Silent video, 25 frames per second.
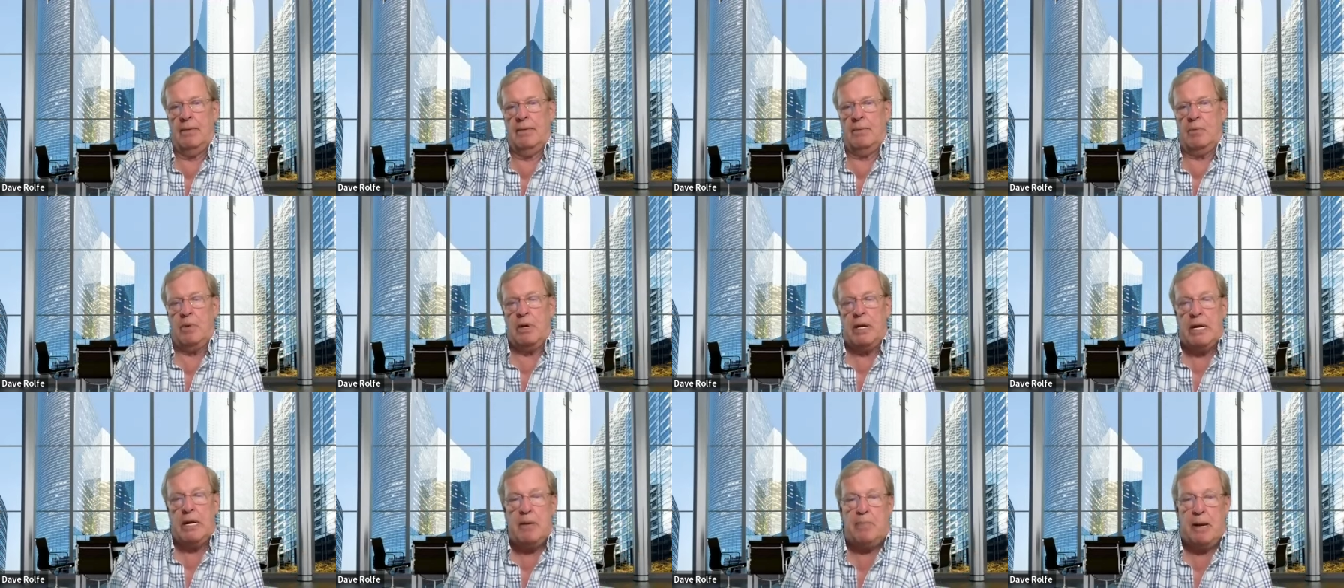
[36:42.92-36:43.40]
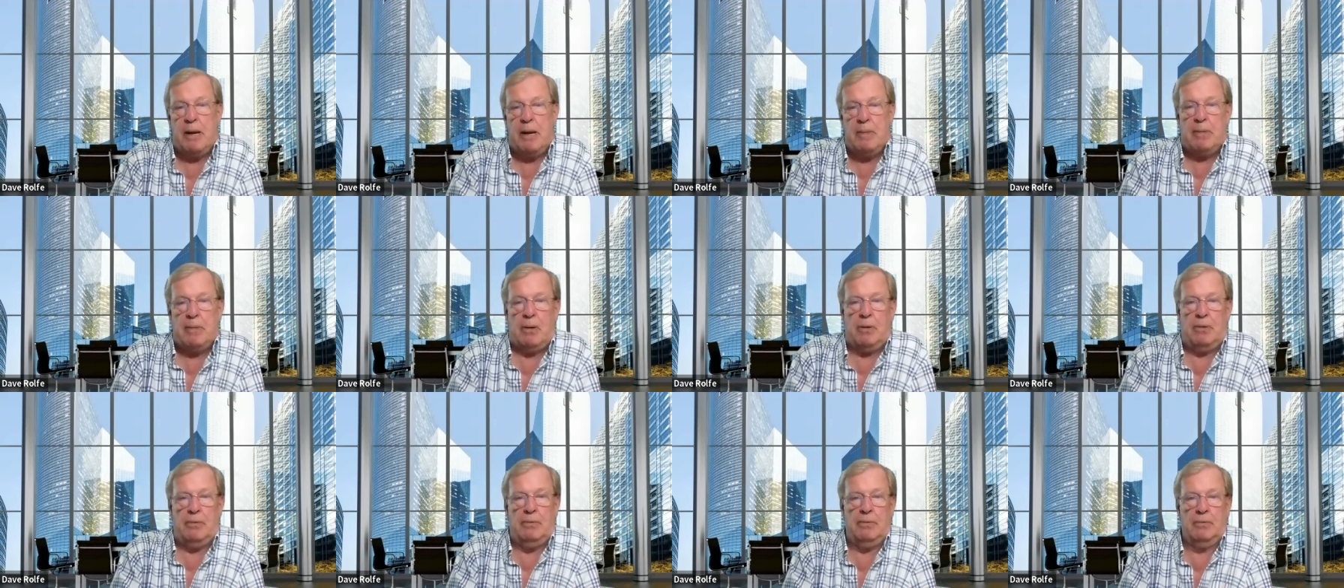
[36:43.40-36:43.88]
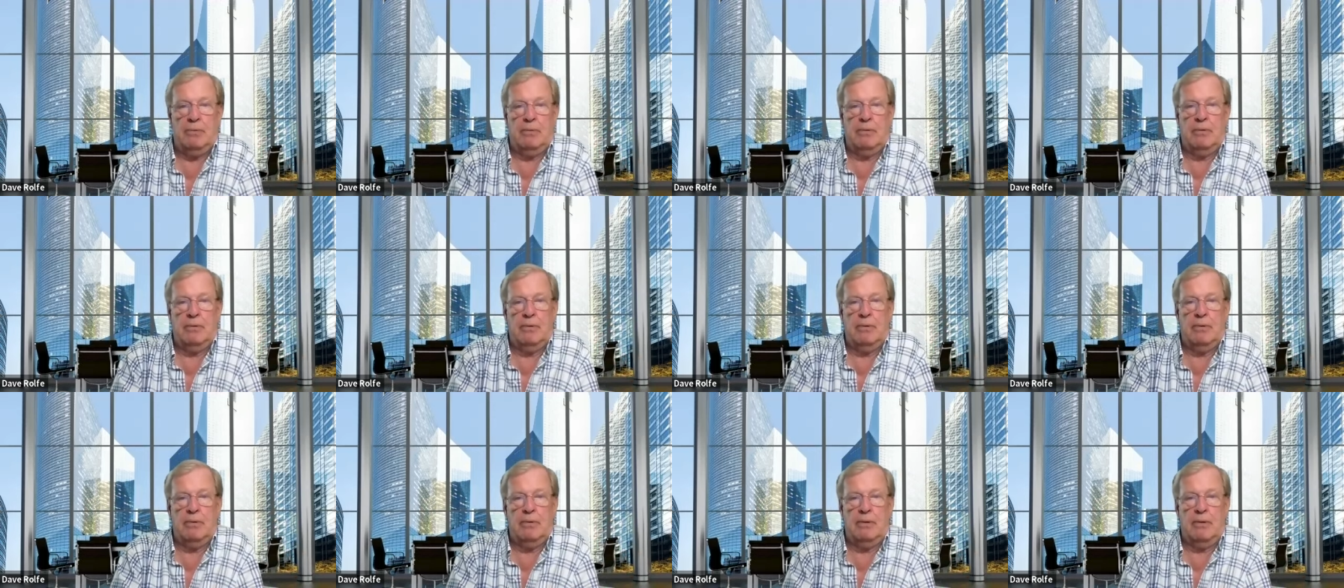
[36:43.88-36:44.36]
We need people.
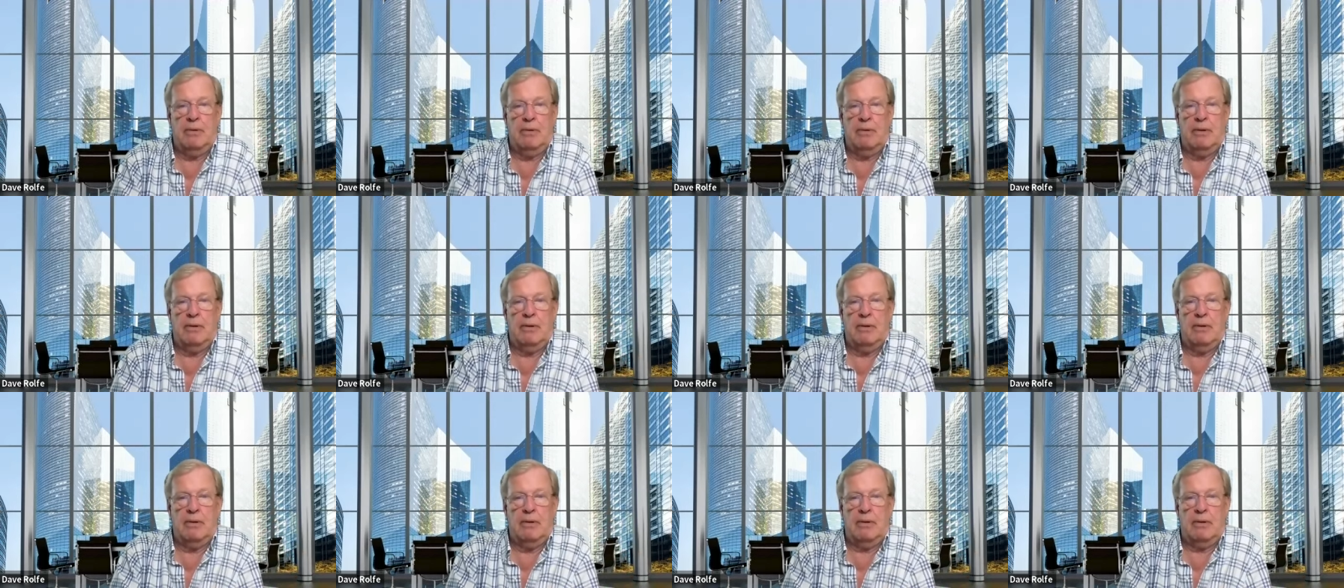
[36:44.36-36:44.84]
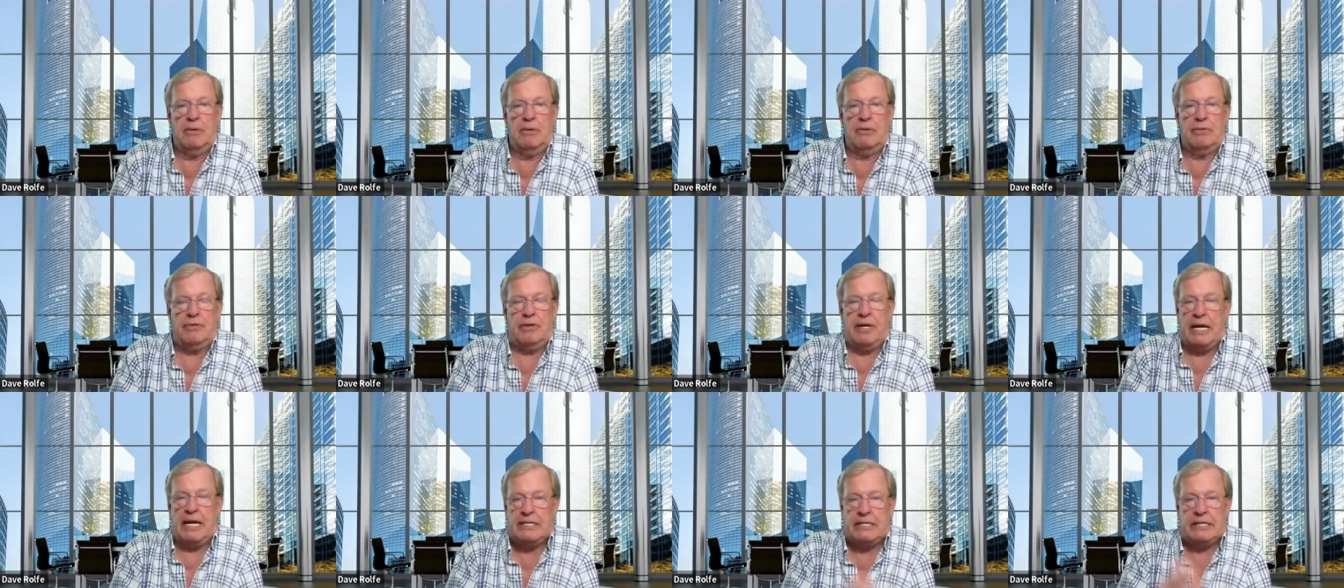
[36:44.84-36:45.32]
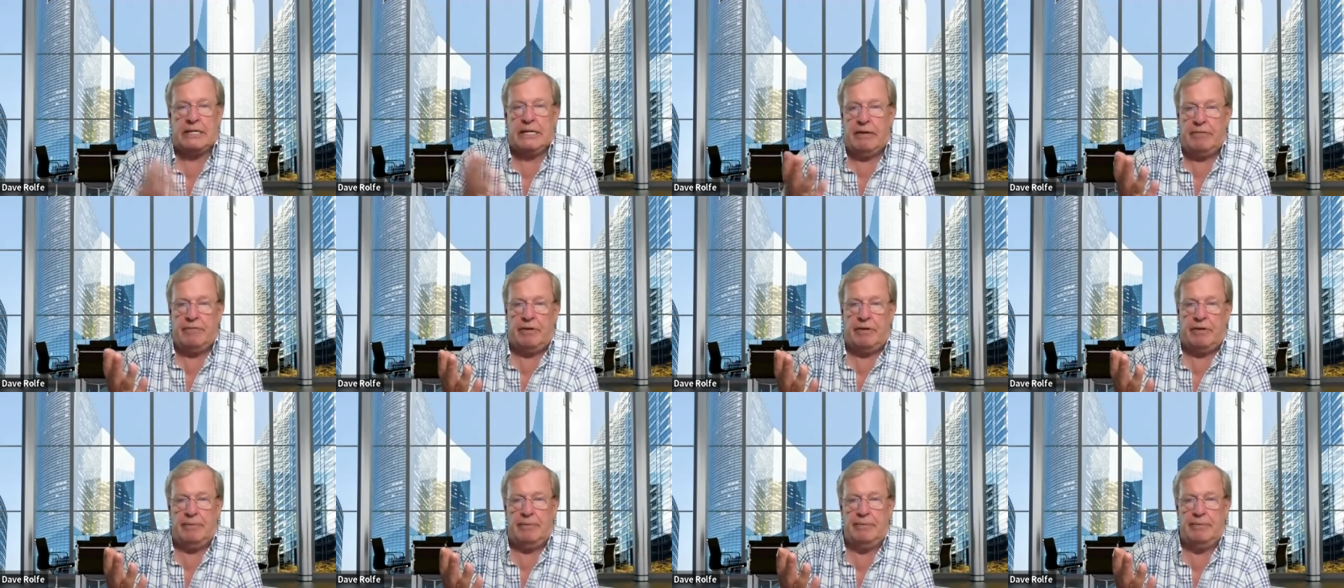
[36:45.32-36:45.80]
So that's a
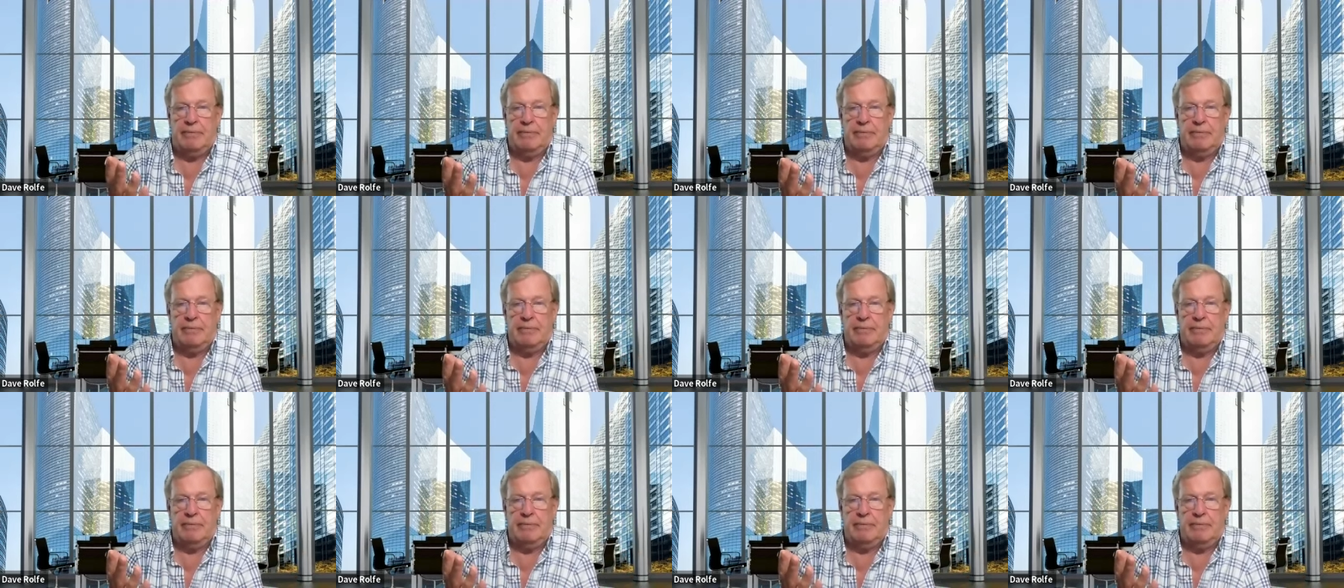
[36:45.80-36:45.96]
given.